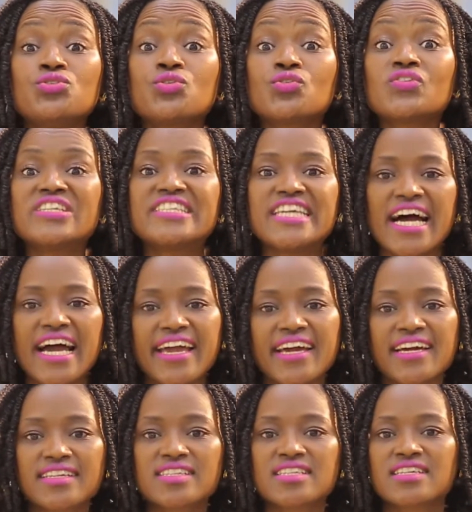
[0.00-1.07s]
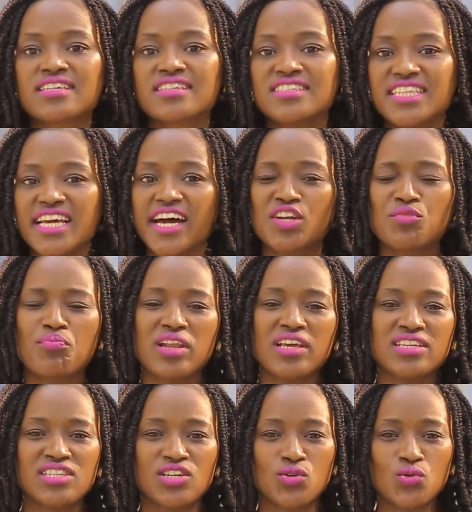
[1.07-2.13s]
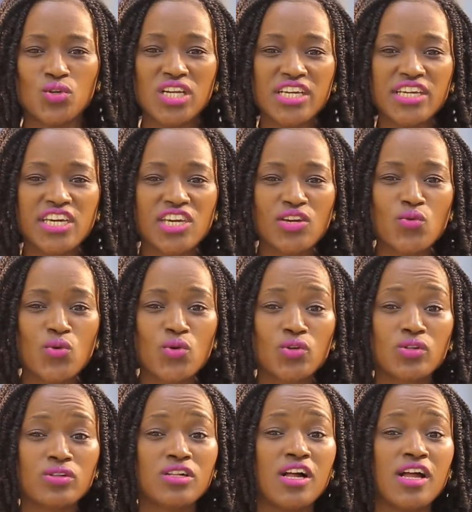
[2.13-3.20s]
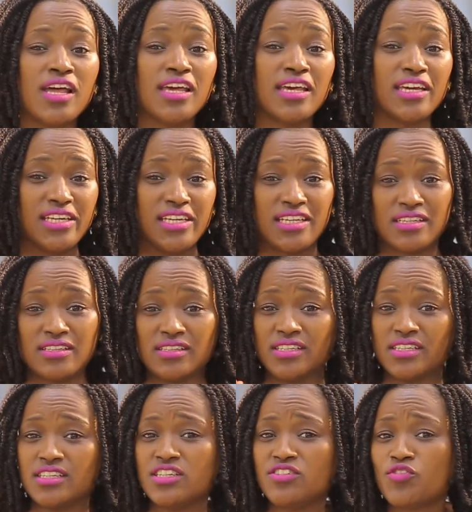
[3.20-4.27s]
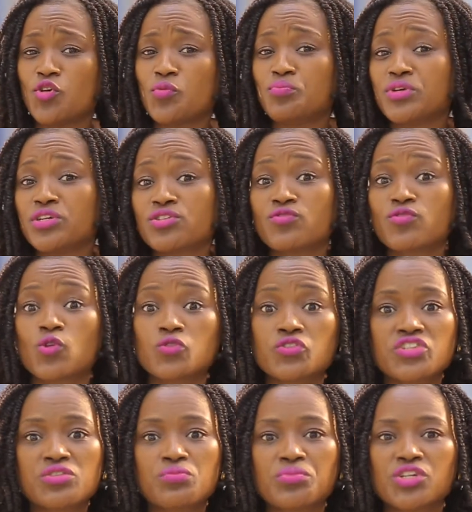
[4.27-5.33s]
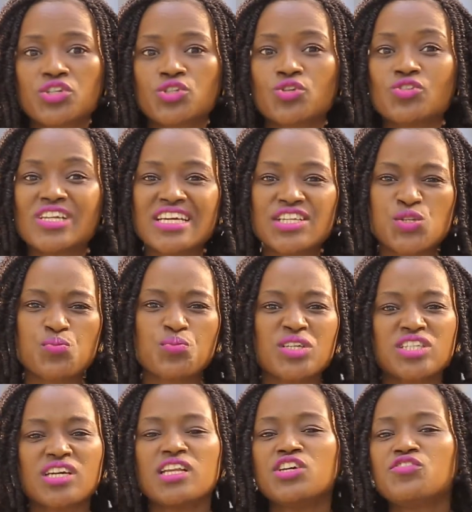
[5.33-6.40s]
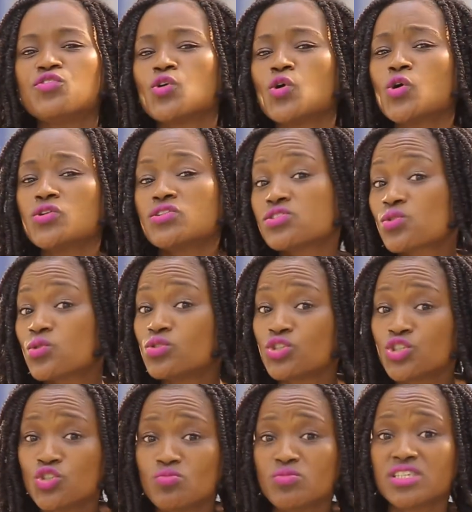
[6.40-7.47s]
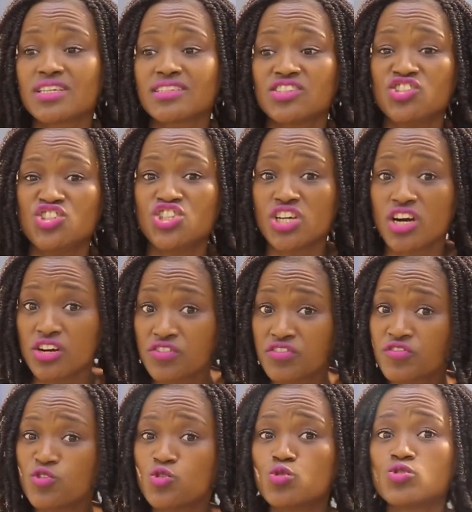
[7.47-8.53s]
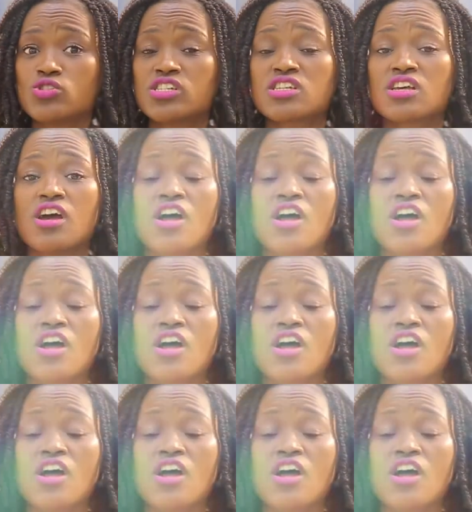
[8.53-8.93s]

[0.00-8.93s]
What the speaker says: your diet. Diet plays a really key role in development of constipation, especially if you're always consuming junk foods.